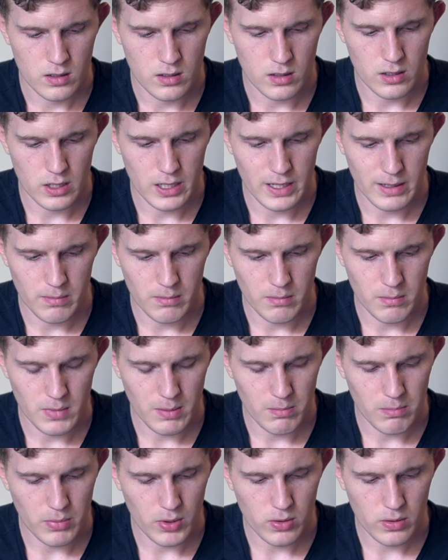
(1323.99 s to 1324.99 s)
All right, my
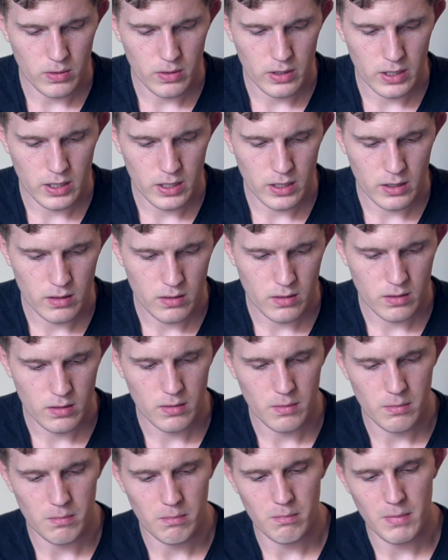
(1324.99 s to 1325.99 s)
boy,
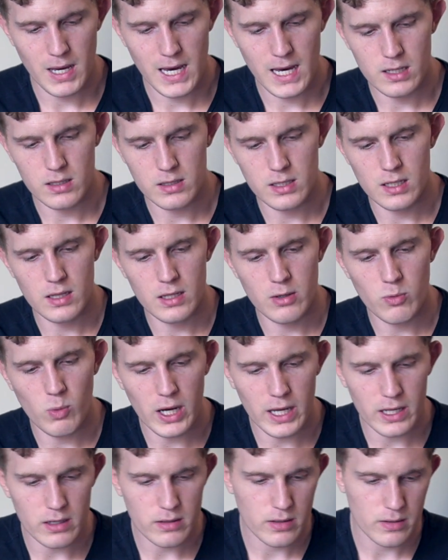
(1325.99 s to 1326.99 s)
Matt
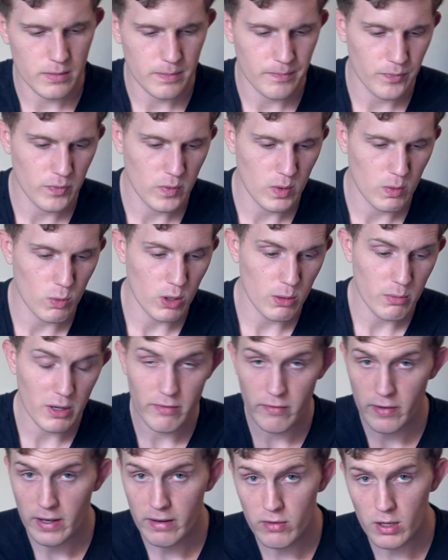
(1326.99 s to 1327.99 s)
Lillywhite, one of my
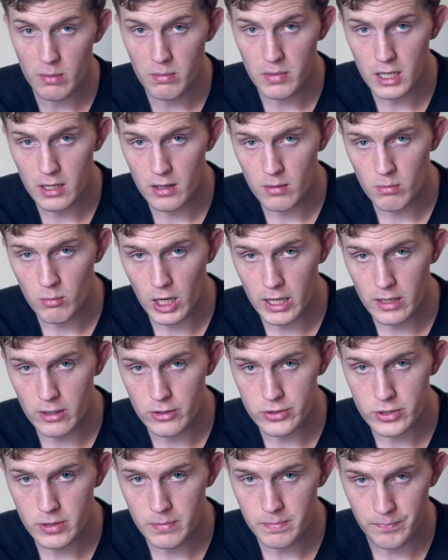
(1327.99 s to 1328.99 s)
favorite Medium
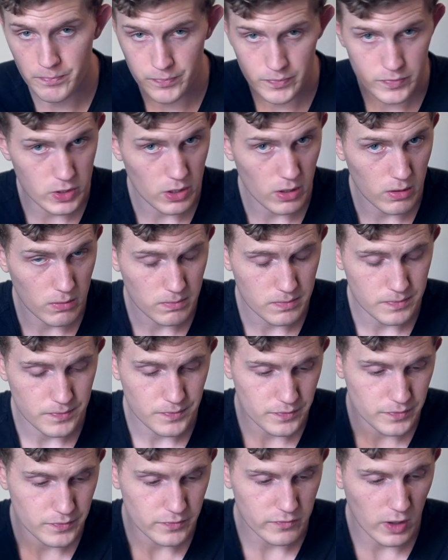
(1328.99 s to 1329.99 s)
writers. So
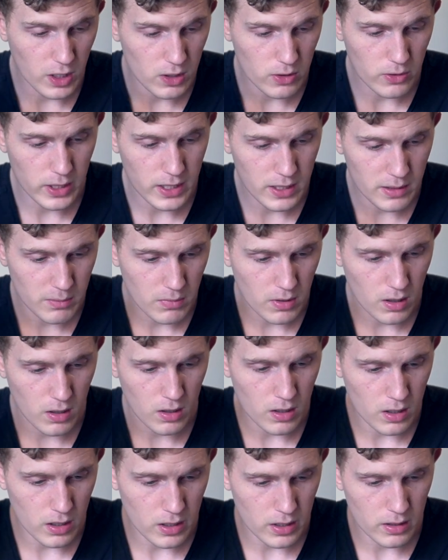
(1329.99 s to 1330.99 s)
follow him
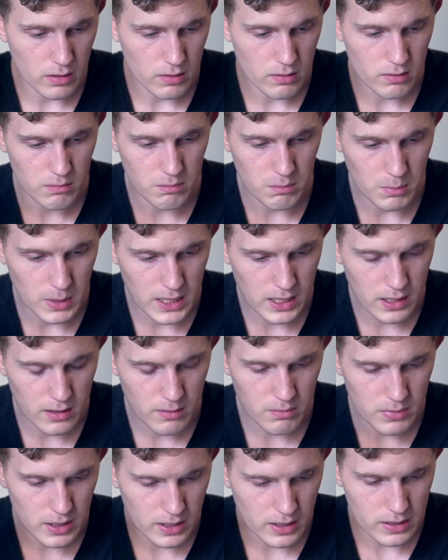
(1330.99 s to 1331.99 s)
on
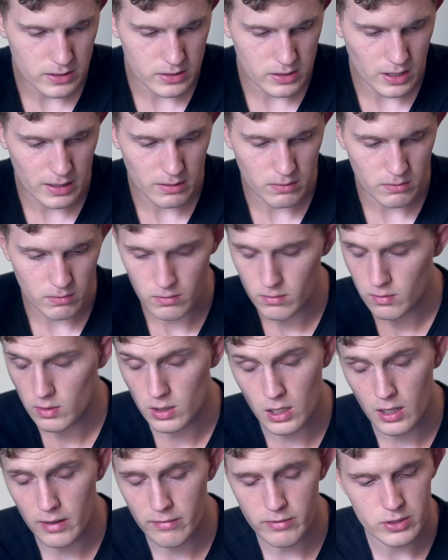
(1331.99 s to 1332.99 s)
Medium because I
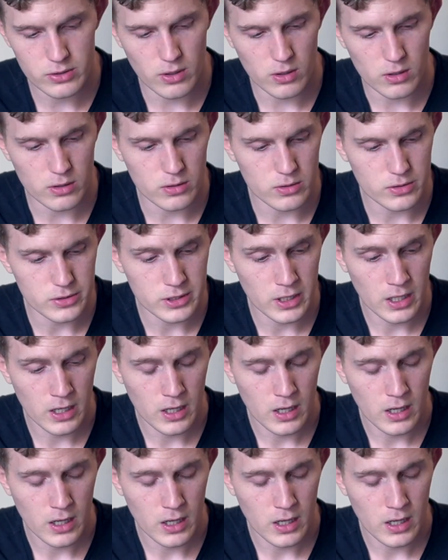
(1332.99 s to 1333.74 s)
love his articles.